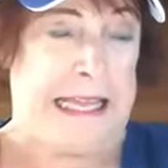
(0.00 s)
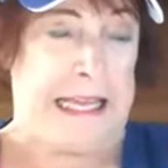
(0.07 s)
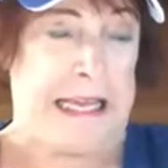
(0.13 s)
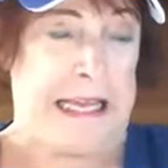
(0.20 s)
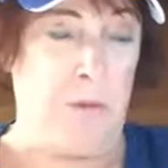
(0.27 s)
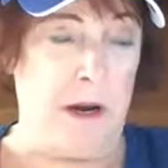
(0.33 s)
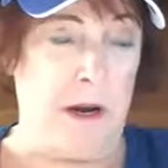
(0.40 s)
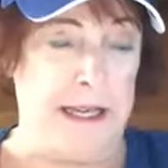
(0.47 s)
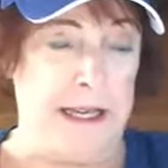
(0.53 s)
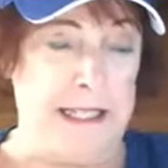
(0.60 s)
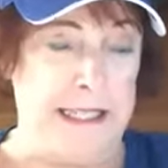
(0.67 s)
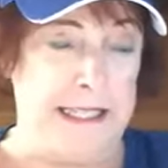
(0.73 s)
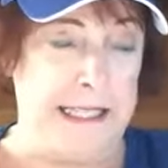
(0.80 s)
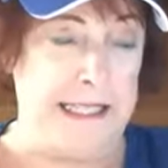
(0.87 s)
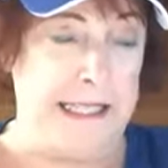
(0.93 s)
was
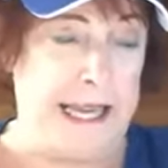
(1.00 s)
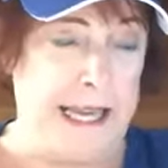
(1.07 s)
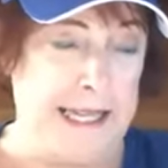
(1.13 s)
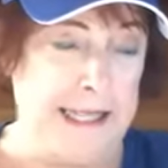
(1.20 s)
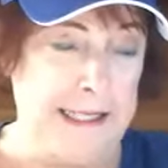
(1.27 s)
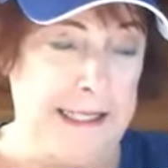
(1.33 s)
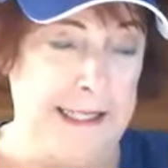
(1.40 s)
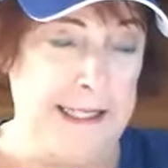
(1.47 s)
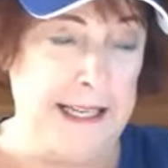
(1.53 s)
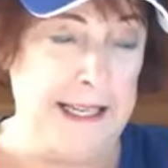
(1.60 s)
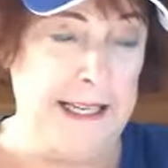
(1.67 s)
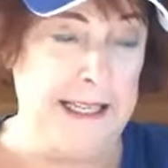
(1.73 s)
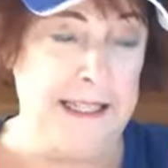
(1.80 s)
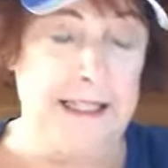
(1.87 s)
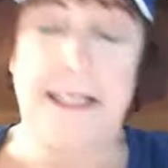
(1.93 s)
the date
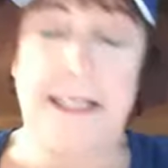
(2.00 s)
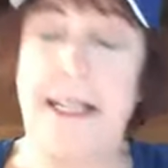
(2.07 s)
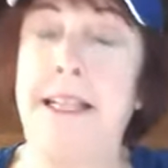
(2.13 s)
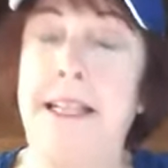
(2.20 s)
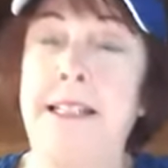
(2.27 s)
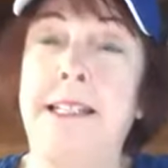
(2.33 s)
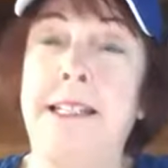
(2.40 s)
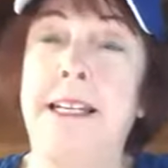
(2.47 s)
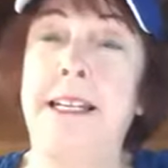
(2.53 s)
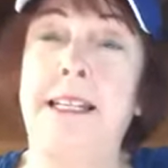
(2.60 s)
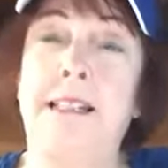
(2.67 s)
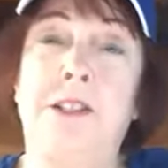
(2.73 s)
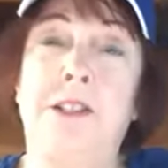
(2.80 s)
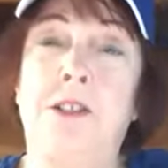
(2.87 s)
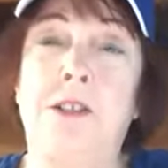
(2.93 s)
in
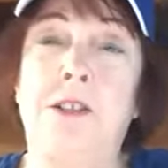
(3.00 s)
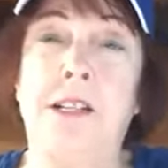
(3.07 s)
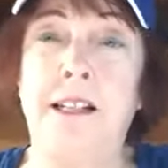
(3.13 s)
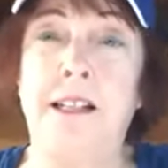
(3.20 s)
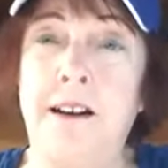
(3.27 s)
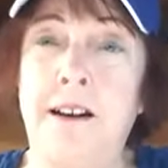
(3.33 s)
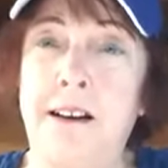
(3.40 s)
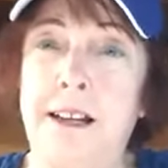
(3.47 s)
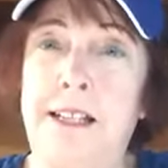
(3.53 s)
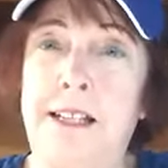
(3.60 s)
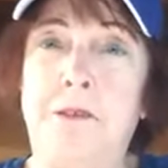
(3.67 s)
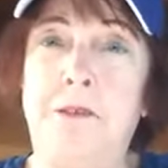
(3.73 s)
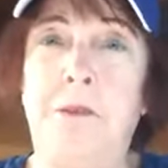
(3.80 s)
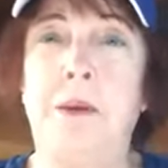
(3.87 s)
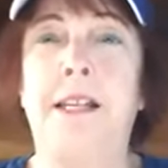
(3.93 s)
1839
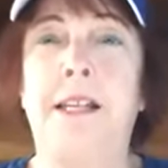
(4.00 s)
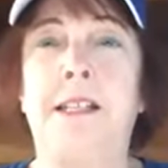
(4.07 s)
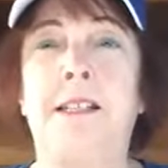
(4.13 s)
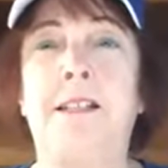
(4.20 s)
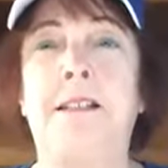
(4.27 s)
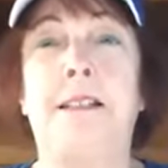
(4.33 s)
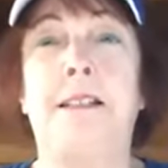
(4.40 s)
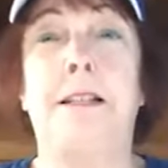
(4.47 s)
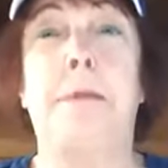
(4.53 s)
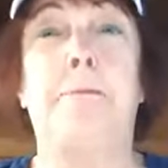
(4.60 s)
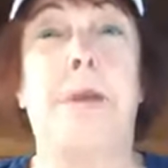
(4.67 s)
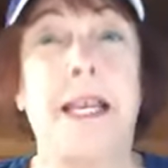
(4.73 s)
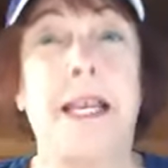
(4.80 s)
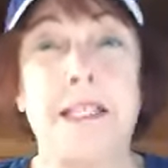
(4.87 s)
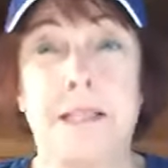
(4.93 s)
when the
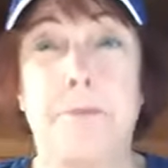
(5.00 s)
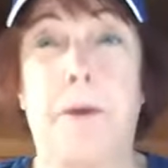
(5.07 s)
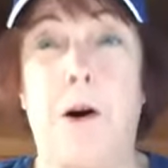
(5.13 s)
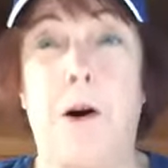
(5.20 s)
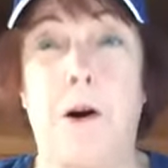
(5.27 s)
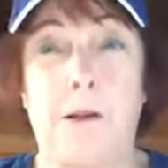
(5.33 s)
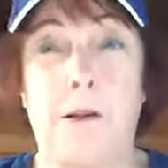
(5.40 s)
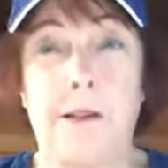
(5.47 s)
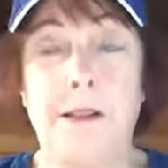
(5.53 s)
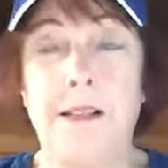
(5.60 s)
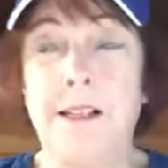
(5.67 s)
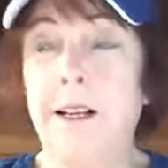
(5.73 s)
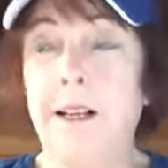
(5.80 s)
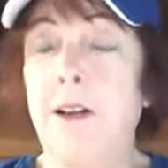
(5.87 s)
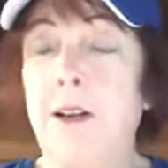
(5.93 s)
baseball
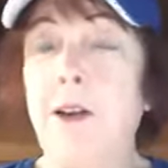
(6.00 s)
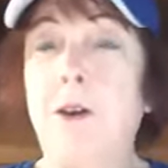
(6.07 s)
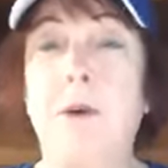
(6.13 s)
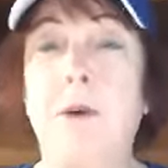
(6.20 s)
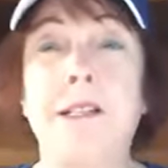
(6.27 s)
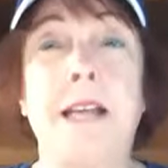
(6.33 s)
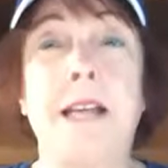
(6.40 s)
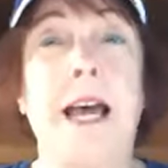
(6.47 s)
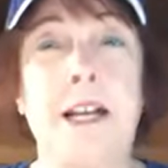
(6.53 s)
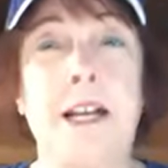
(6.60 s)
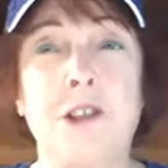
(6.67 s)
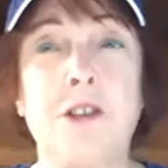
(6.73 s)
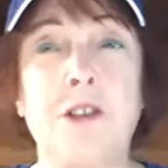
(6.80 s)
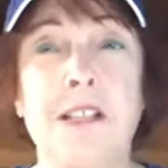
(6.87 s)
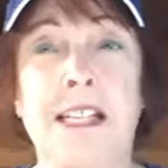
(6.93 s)
was
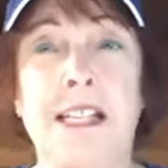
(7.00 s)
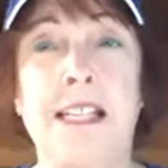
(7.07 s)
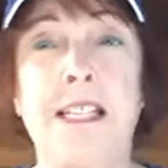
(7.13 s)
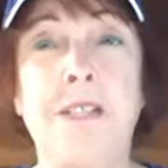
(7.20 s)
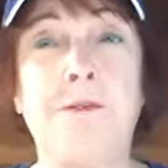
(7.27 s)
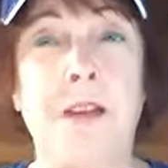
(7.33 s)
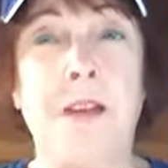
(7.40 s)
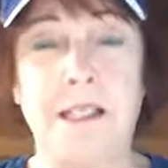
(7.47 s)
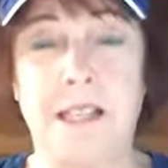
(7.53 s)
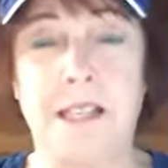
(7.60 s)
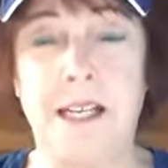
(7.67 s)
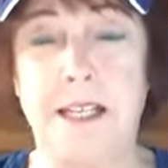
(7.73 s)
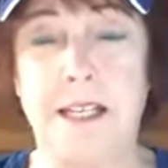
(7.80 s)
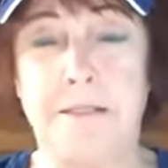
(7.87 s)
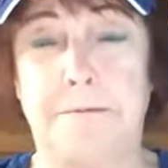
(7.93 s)
actually invented.